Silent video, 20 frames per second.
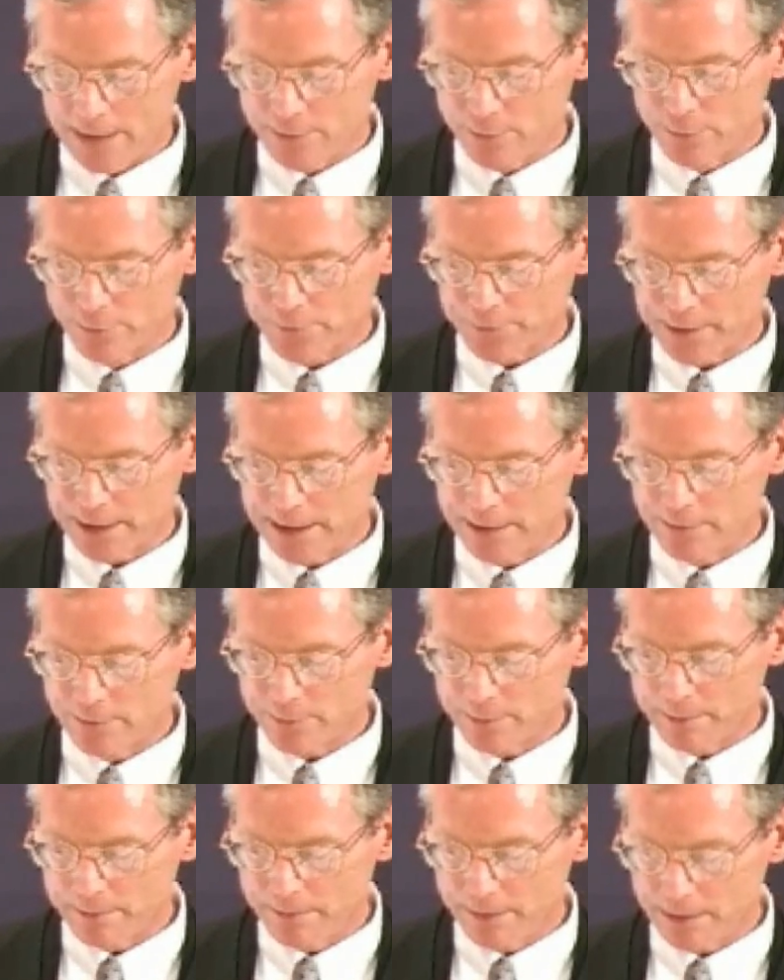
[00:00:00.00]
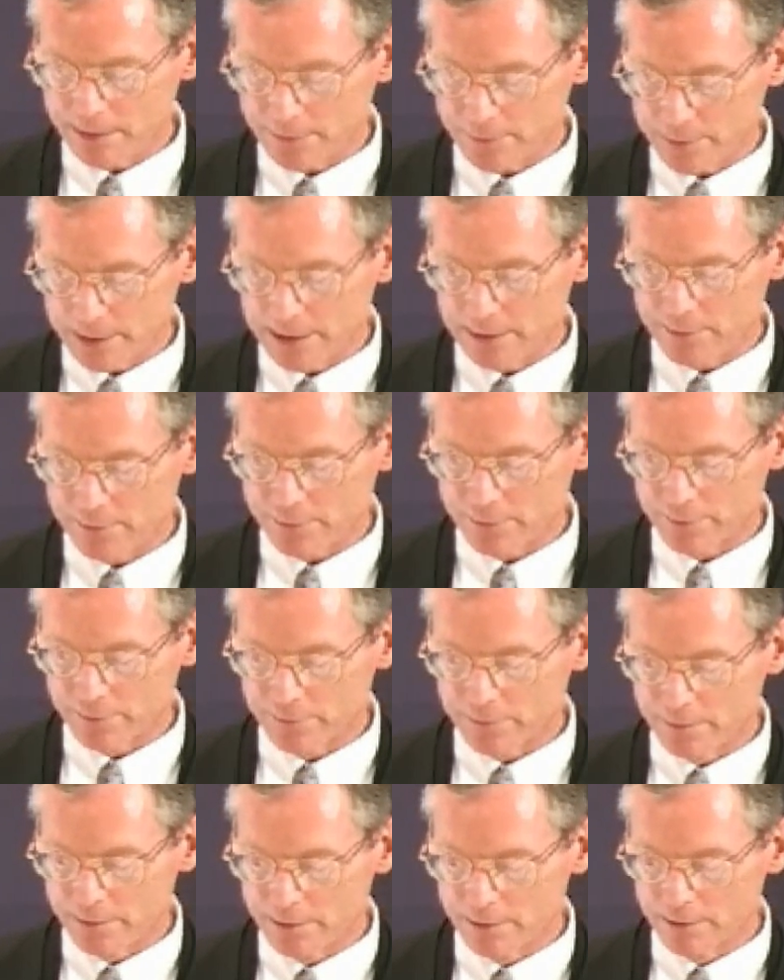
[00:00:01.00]
Annual state
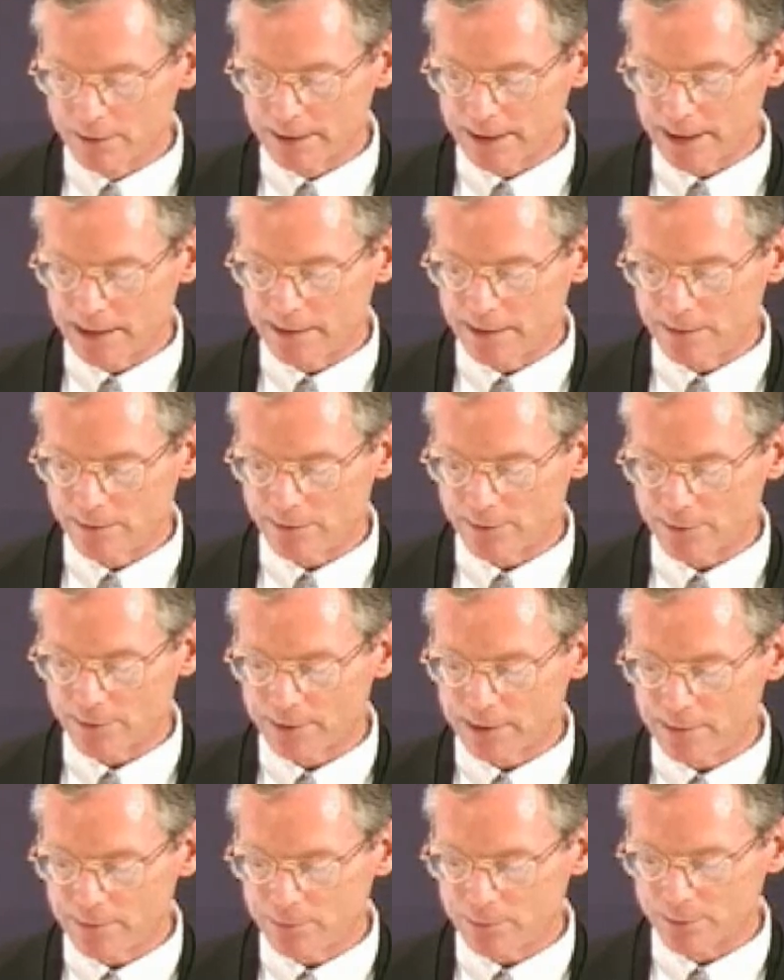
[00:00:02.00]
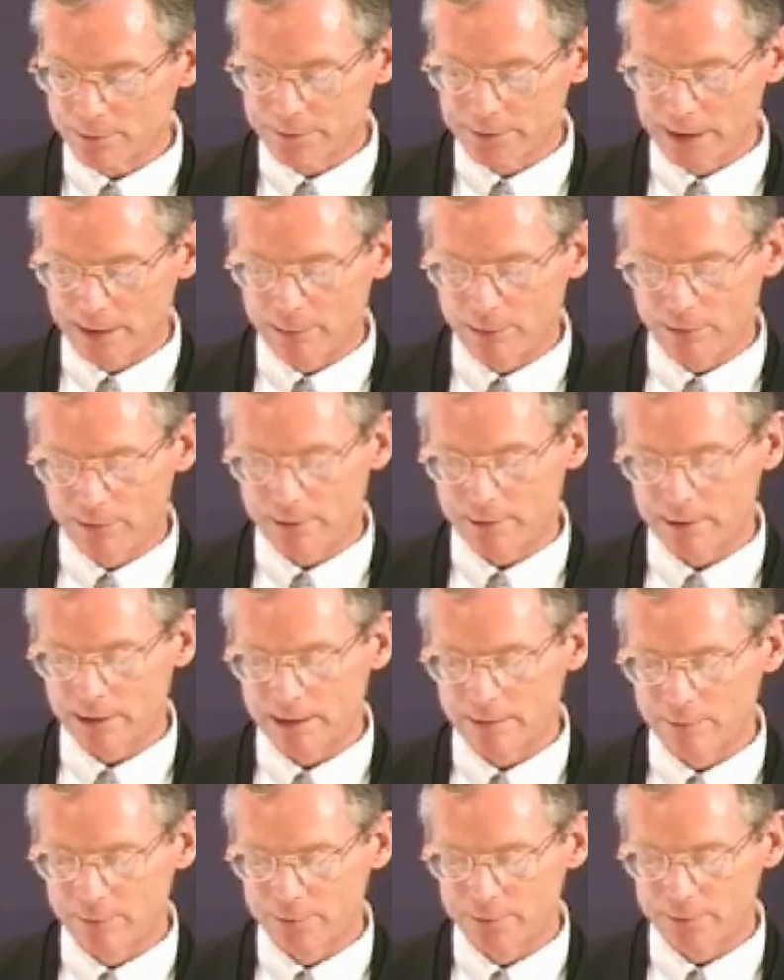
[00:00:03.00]
expenditures in the early 1930s were double their
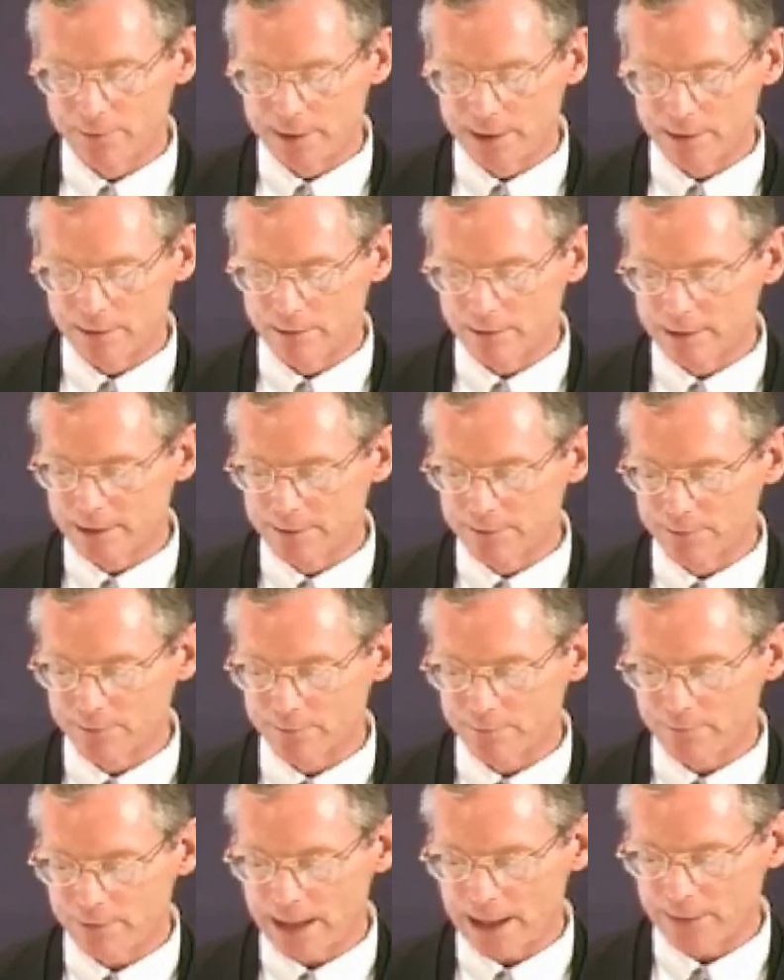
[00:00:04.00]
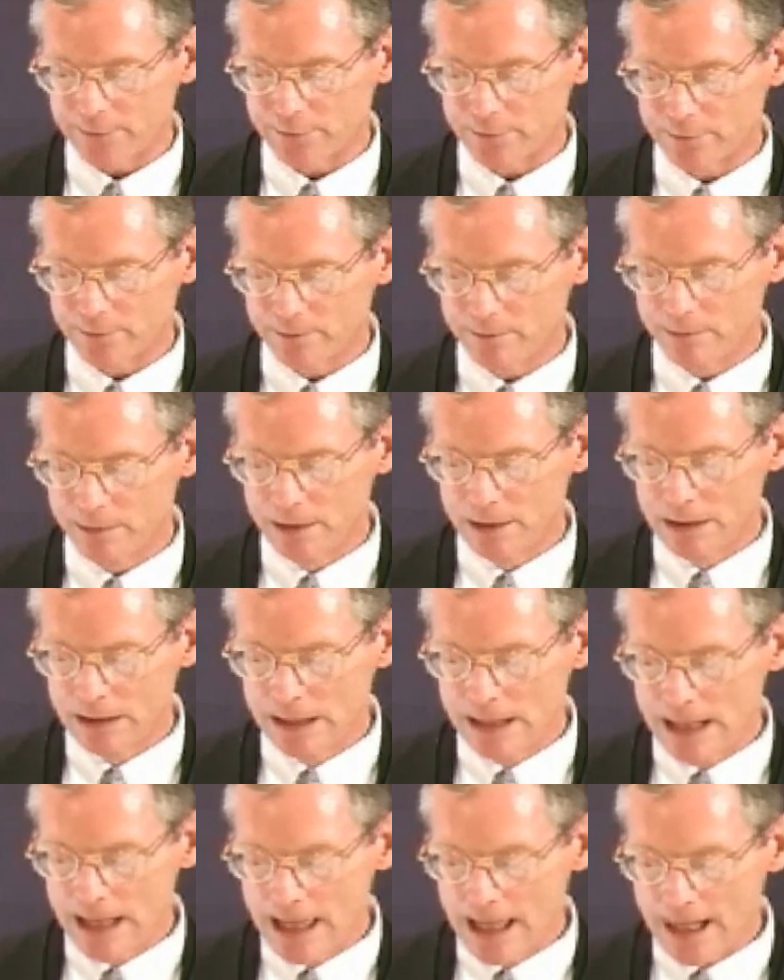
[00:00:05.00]
levels of the early years of fascism.
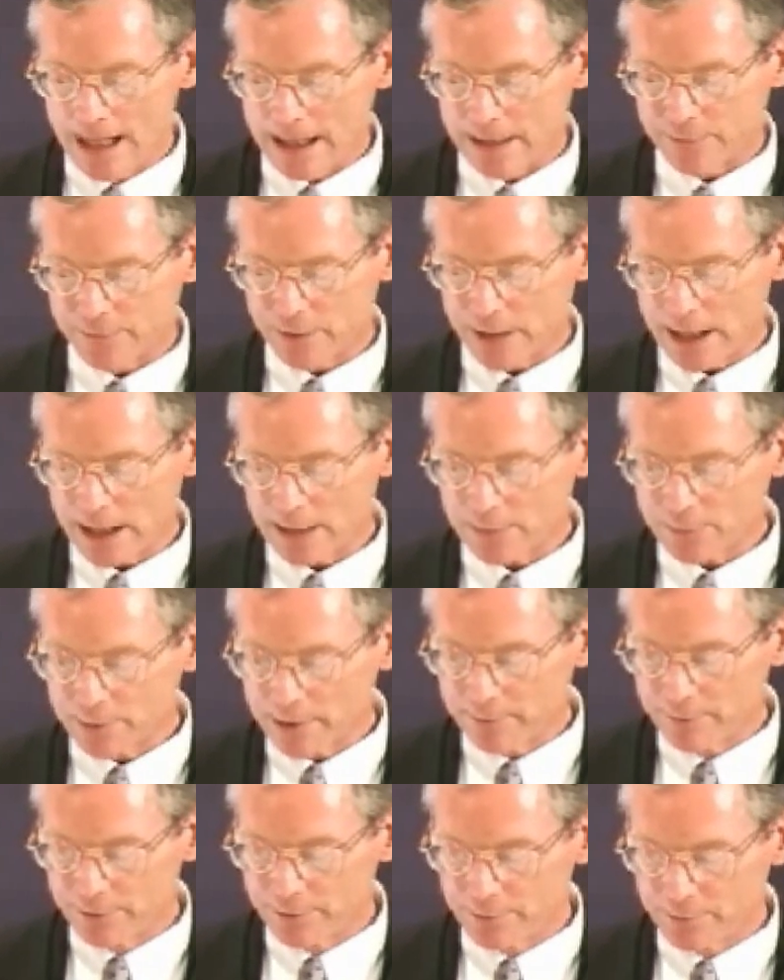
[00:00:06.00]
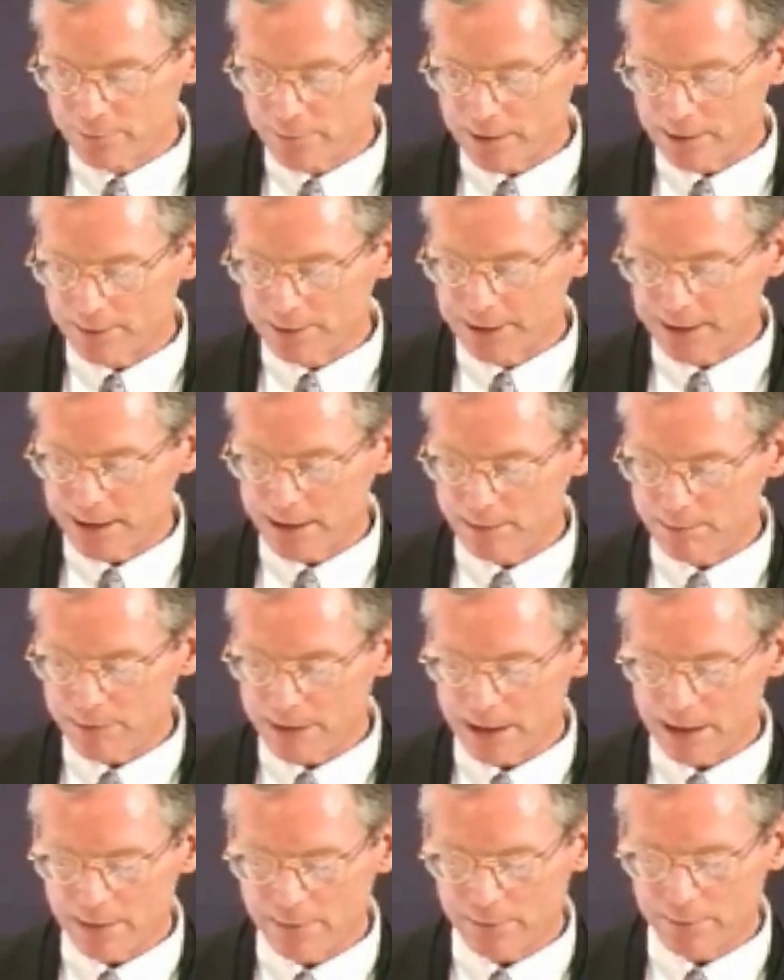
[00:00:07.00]
As tax revenues failed to keep
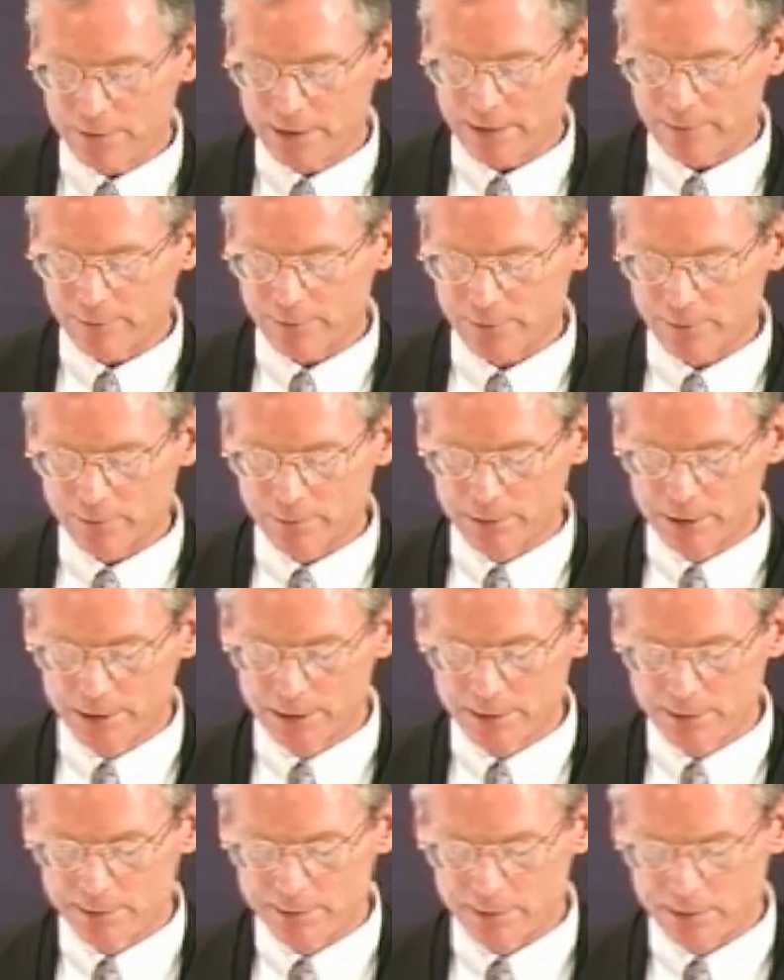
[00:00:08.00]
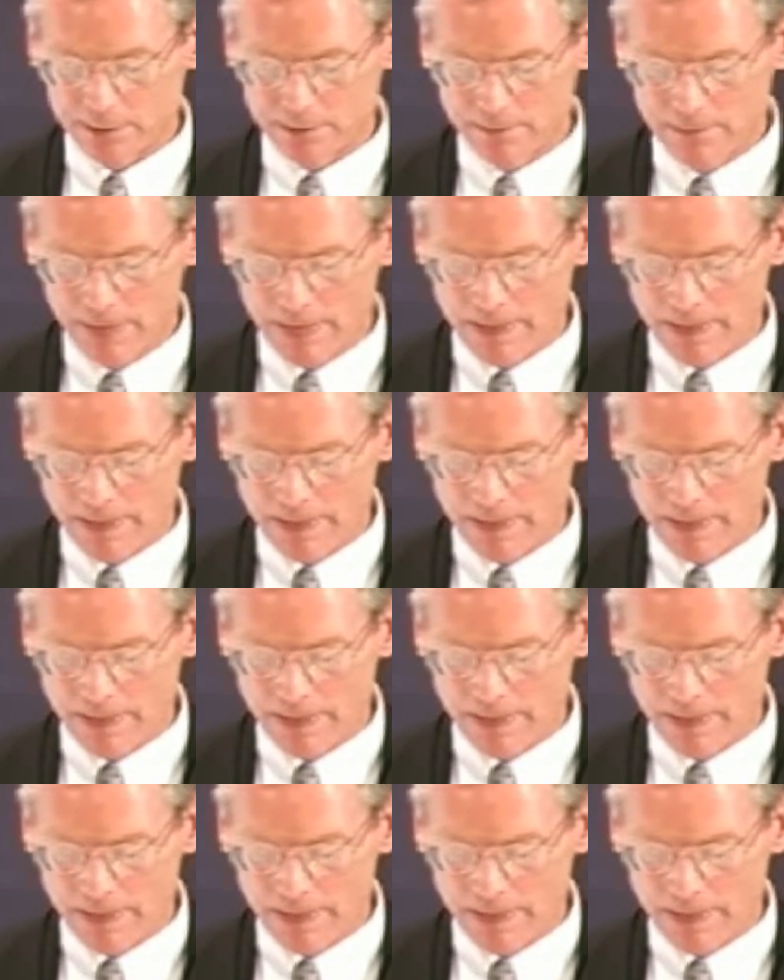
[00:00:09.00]
pace, deficits ballooned.